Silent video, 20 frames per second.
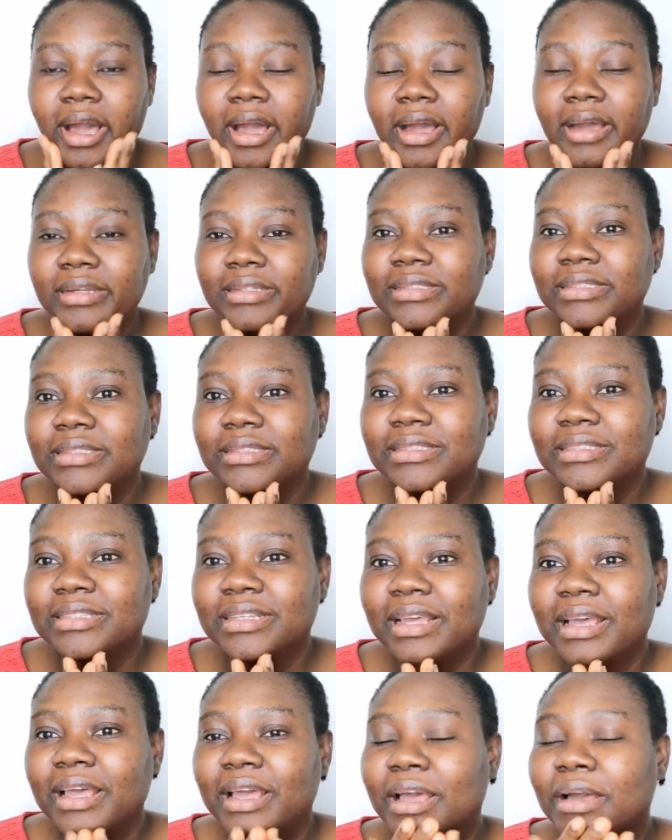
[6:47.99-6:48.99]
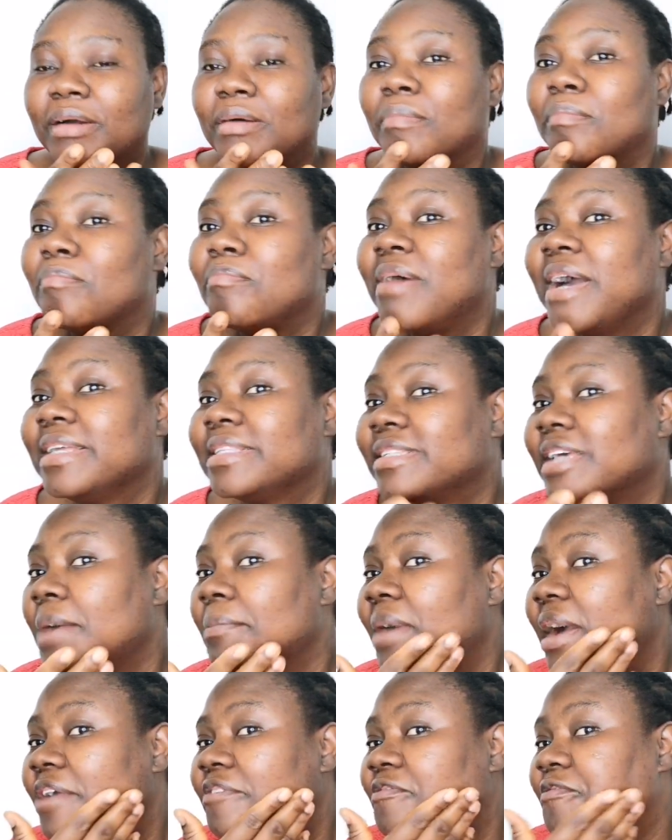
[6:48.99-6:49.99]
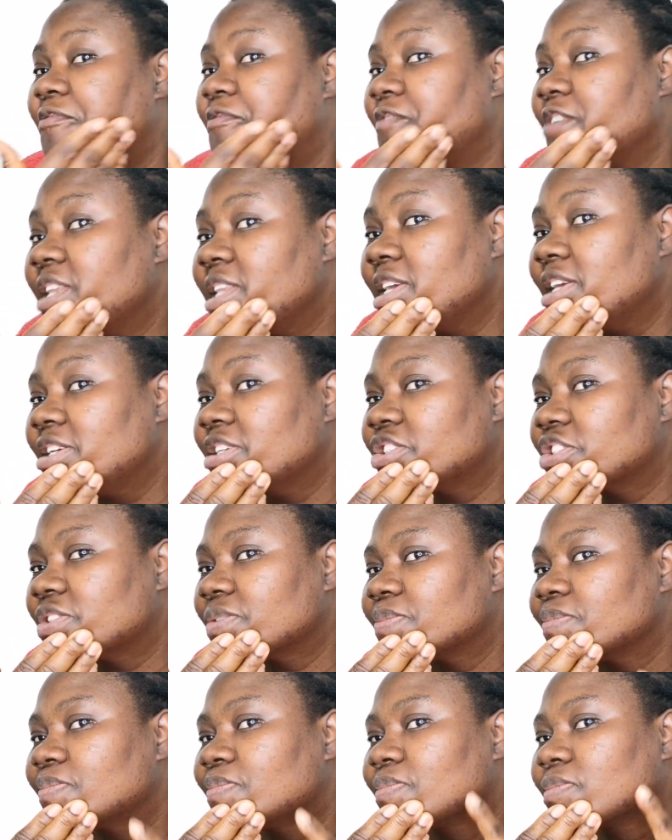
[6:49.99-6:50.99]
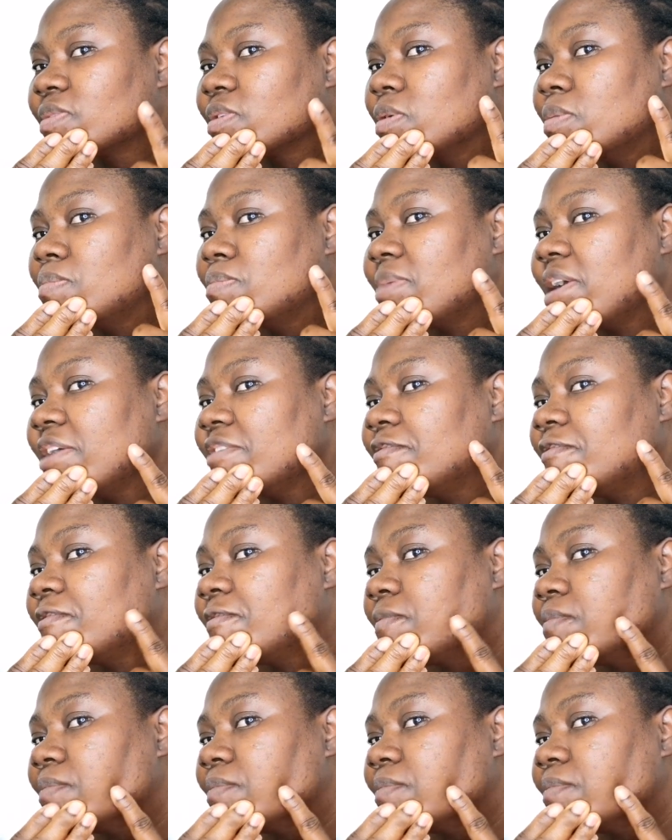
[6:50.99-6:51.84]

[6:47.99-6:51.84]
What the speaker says: And by the time I finish my